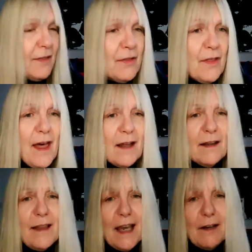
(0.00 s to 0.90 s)
And
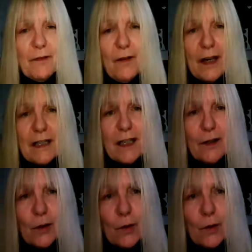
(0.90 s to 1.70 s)
then they invited the